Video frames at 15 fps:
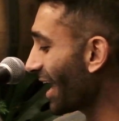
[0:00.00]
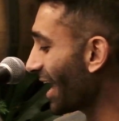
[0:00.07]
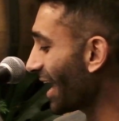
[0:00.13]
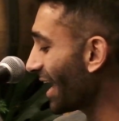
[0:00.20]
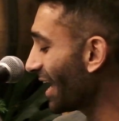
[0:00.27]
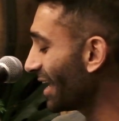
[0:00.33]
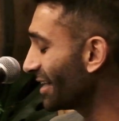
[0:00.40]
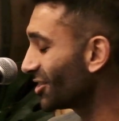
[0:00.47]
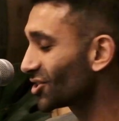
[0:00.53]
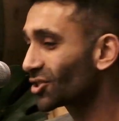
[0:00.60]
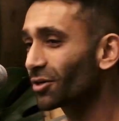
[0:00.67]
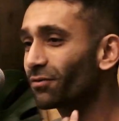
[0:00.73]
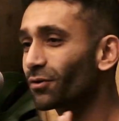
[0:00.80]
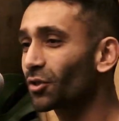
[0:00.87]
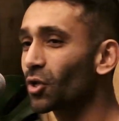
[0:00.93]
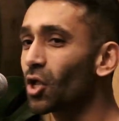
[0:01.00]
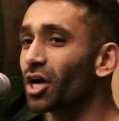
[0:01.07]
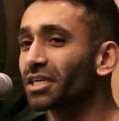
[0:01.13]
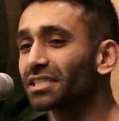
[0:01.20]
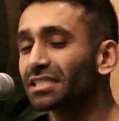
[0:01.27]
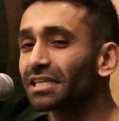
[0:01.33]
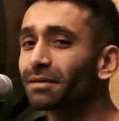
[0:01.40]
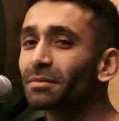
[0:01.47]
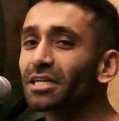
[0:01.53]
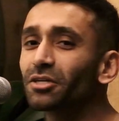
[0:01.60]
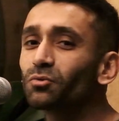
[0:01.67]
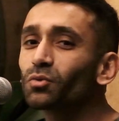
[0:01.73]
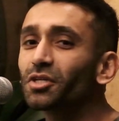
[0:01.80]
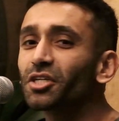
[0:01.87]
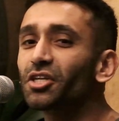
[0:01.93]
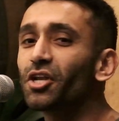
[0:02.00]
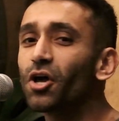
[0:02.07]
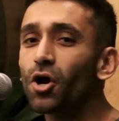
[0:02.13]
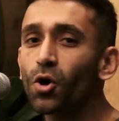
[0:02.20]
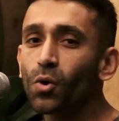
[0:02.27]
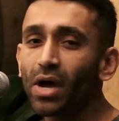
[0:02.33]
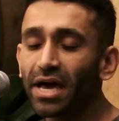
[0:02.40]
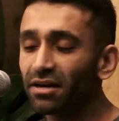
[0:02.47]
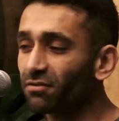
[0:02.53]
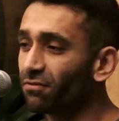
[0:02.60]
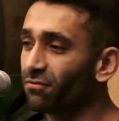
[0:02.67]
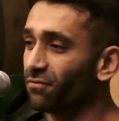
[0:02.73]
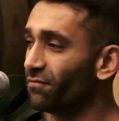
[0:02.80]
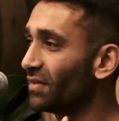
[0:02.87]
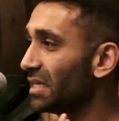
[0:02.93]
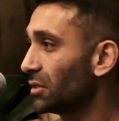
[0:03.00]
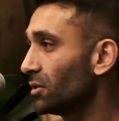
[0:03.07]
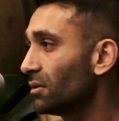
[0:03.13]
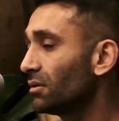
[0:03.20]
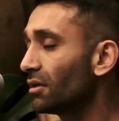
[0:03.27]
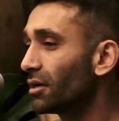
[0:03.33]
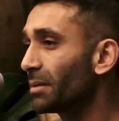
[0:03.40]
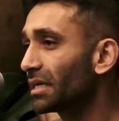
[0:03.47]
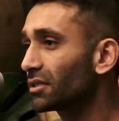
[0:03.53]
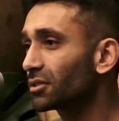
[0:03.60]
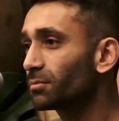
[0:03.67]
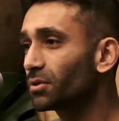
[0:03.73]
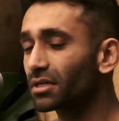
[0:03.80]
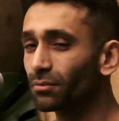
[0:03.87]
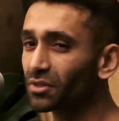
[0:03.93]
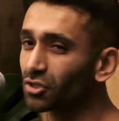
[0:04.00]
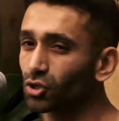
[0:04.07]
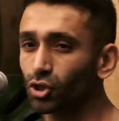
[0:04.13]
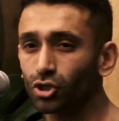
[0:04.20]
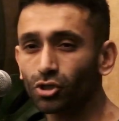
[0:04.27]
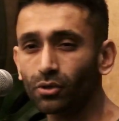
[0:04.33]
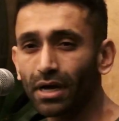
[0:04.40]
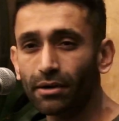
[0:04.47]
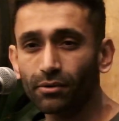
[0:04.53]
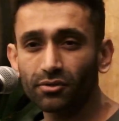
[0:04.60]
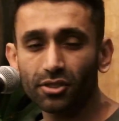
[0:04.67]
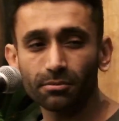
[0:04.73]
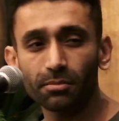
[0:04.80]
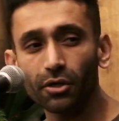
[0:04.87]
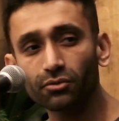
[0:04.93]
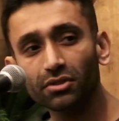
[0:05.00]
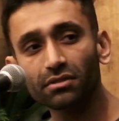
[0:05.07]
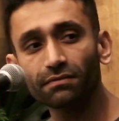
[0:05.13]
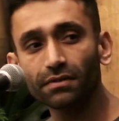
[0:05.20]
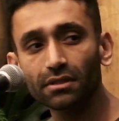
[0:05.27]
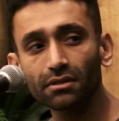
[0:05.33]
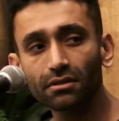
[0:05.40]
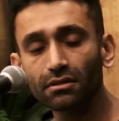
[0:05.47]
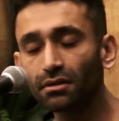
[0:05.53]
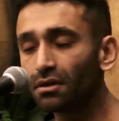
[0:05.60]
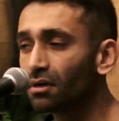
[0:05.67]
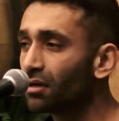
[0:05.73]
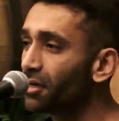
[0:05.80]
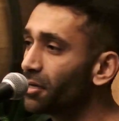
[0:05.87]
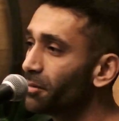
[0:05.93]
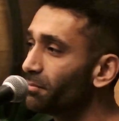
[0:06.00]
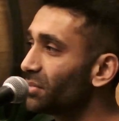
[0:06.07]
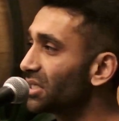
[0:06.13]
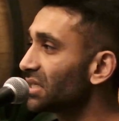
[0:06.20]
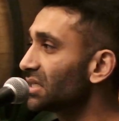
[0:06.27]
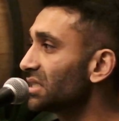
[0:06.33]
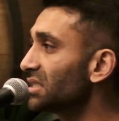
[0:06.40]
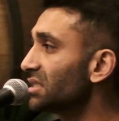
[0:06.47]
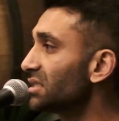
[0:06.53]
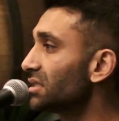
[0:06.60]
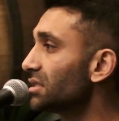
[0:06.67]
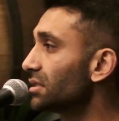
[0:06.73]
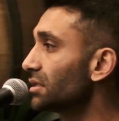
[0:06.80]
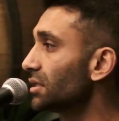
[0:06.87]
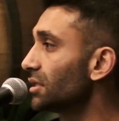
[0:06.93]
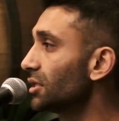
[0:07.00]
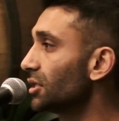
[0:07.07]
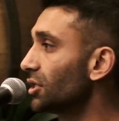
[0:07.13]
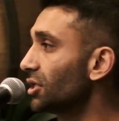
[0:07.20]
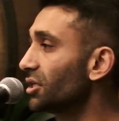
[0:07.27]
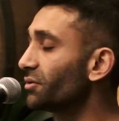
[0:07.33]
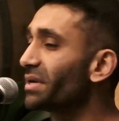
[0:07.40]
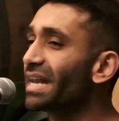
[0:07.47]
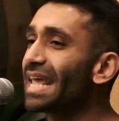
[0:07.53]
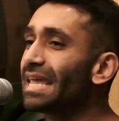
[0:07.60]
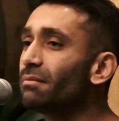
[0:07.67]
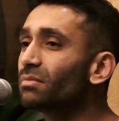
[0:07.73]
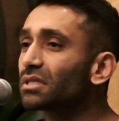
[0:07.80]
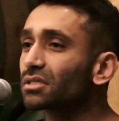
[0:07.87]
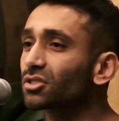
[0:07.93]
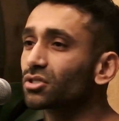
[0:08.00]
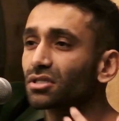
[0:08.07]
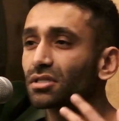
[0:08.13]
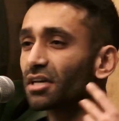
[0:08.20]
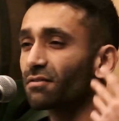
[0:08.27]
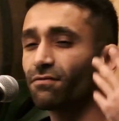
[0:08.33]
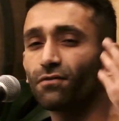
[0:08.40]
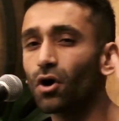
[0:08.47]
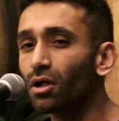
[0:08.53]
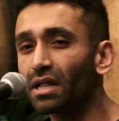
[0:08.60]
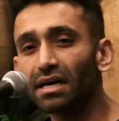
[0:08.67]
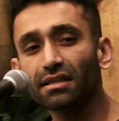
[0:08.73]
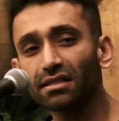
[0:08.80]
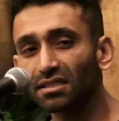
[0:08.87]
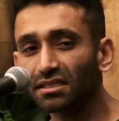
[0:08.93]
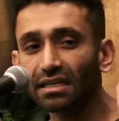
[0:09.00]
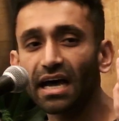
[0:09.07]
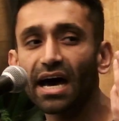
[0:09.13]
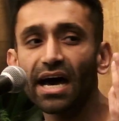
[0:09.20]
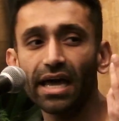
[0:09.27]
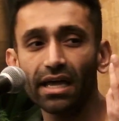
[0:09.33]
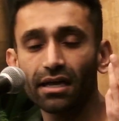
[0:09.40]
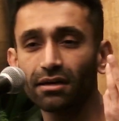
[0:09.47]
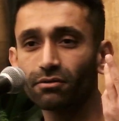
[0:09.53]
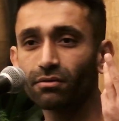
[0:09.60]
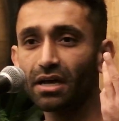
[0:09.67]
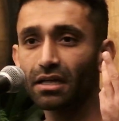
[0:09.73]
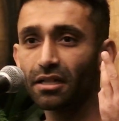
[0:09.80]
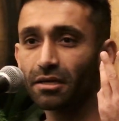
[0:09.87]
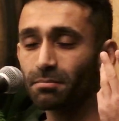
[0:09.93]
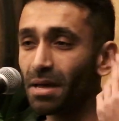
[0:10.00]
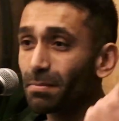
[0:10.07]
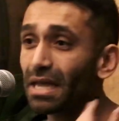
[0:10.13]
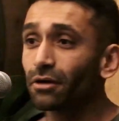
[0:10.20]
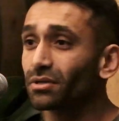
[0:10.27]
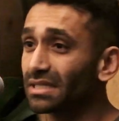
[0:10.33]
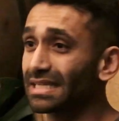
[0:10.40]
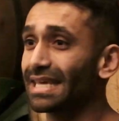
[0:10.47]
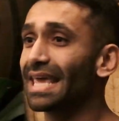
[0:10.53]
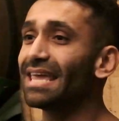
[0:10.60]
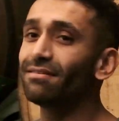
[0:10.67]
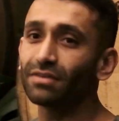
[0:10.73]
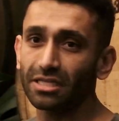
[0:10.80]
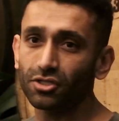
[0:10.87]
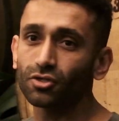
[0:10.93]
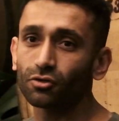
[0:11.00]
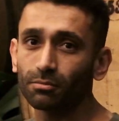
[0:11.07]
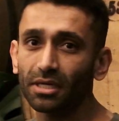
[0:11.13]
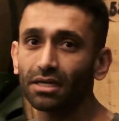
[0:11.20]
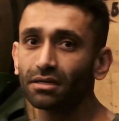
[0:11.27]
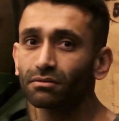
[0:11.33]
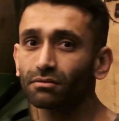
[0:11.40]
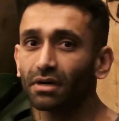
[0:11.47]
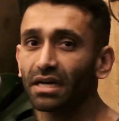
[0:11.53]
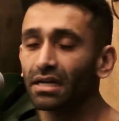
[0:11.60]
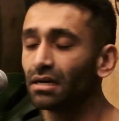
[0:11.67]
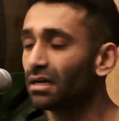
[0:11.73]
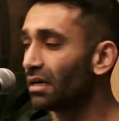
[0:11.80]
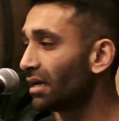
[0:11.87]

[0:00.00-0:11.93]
And so for the longest time, I didn't really know how to feel about this book. I wasn't sure how I was supposed to feel because, a name doesn't just like fall out of the sky, right? Like my parents gave it to me, right?